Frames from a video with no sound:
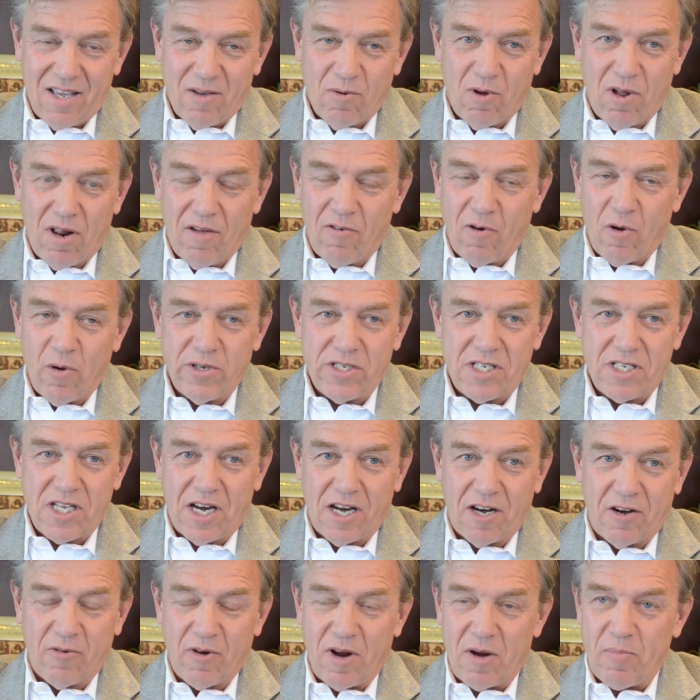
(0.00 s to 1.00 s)
Well, I've always had
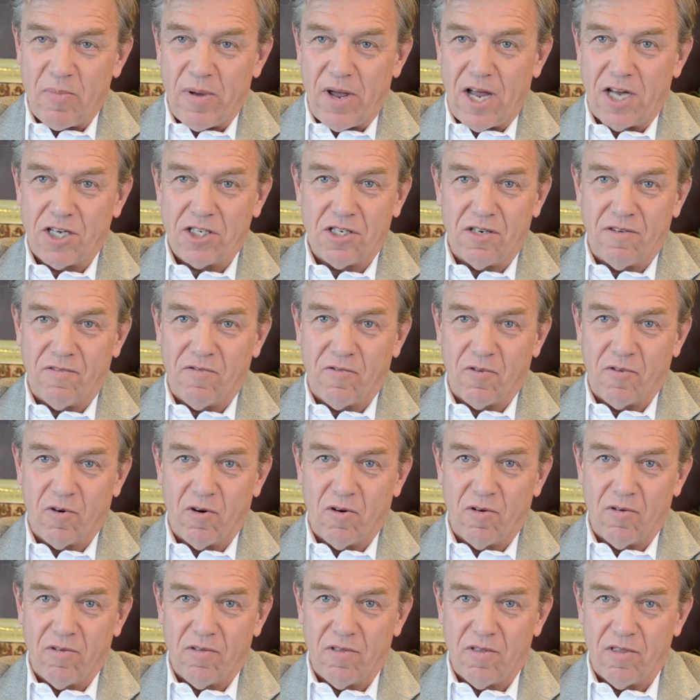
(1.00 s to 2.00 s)
a great passion
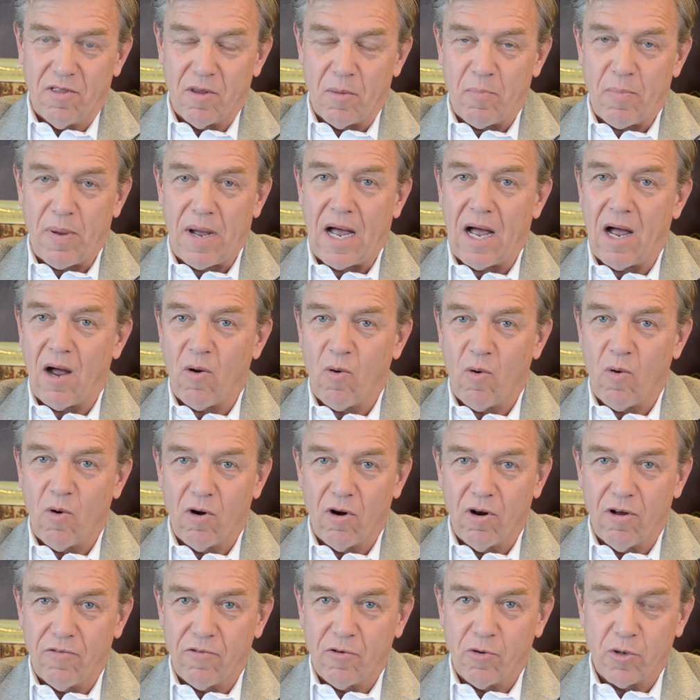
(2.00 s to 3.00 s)
for the power
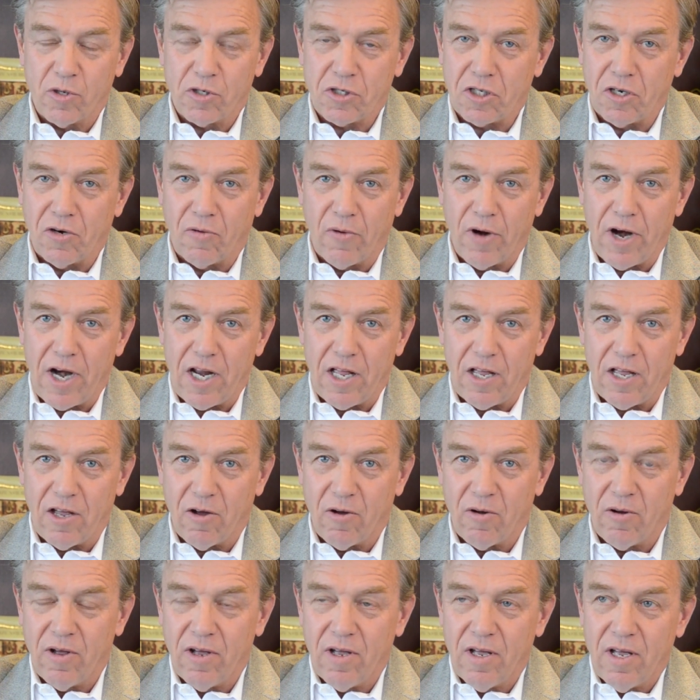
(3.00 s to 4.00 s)
of Christian radio.